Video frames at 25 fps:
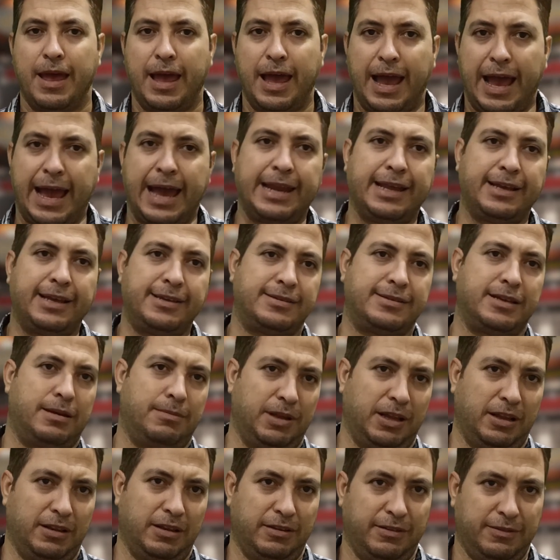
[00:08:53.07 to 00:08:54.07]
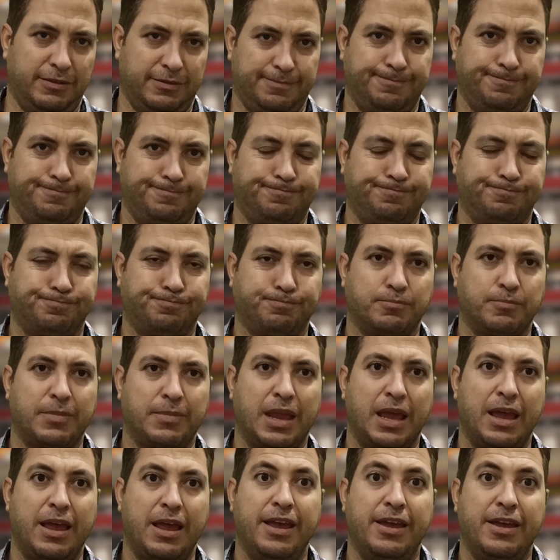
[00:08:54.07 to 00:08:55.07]
An example:
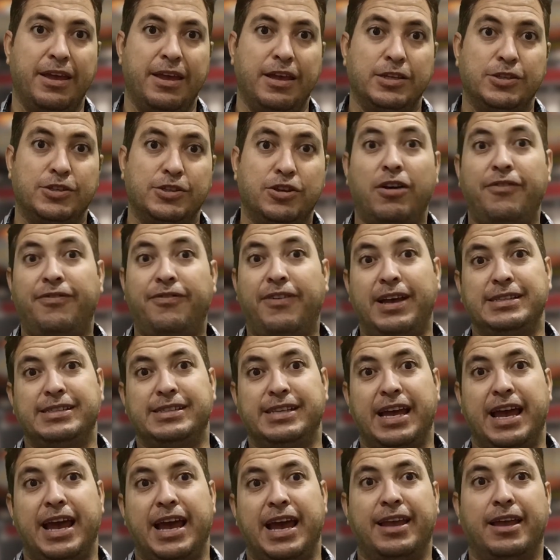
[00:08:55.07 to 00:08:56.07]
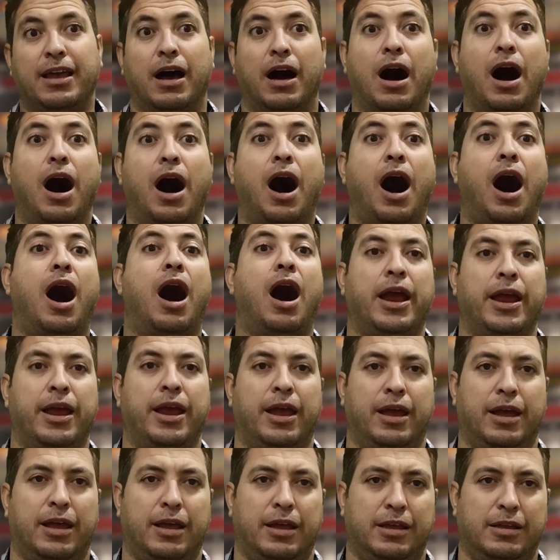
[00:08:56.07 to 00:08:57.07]
so if I say I,
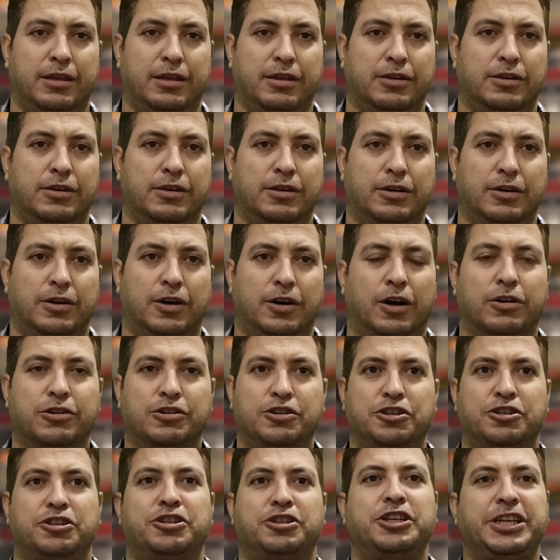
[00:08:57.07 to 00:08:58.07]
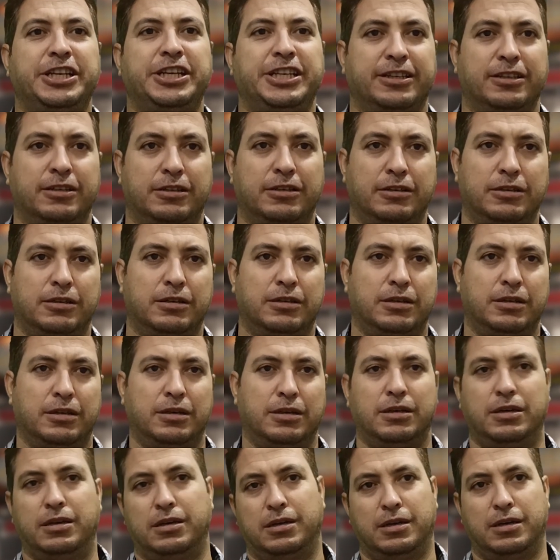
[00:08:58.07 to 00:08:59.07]
or she,
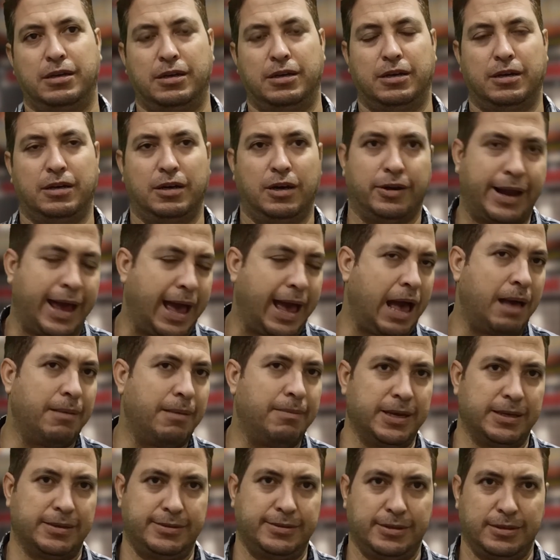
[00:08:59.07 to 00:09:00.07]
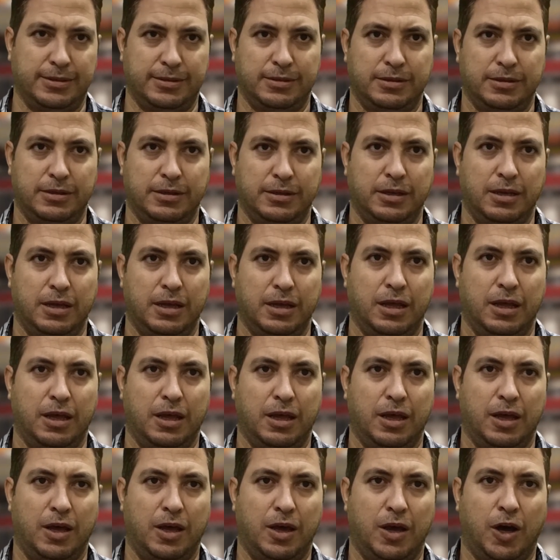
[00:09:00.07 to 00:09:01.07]
or Ahmed,
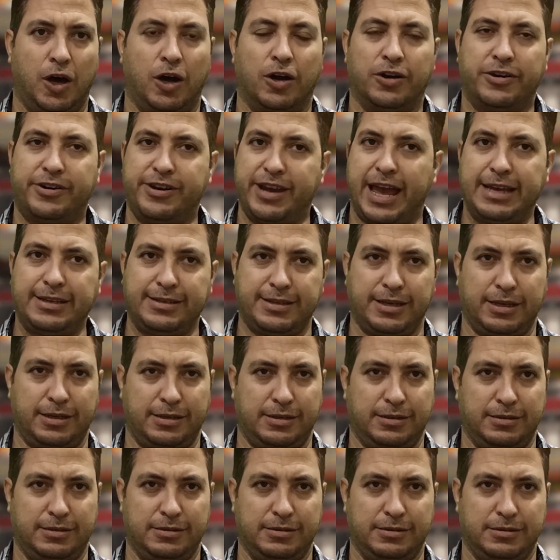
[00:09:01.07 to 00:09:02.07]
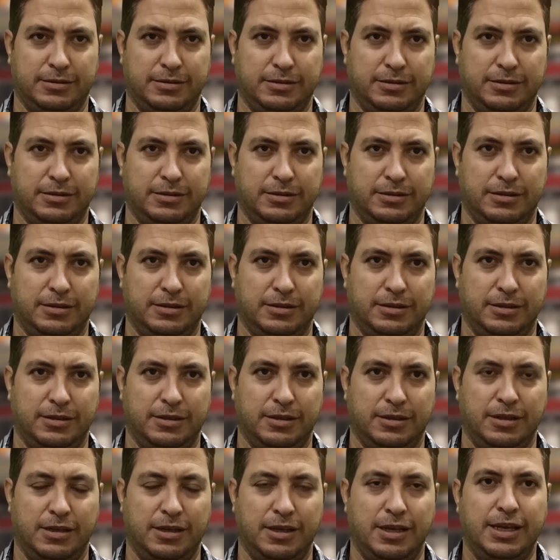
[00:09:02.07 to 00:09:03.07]
or Daisy,
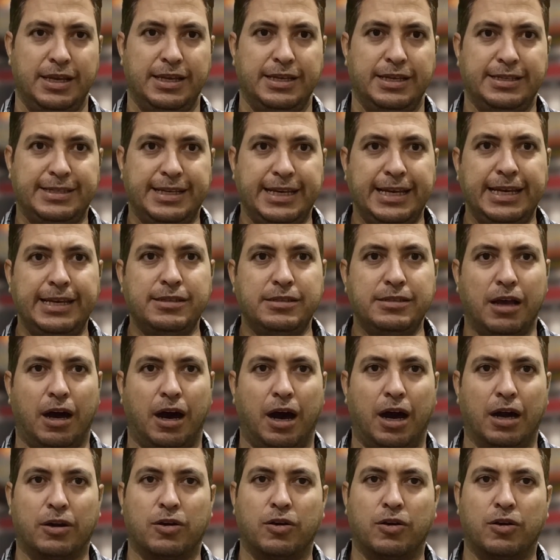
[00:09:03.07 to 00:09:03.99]
these are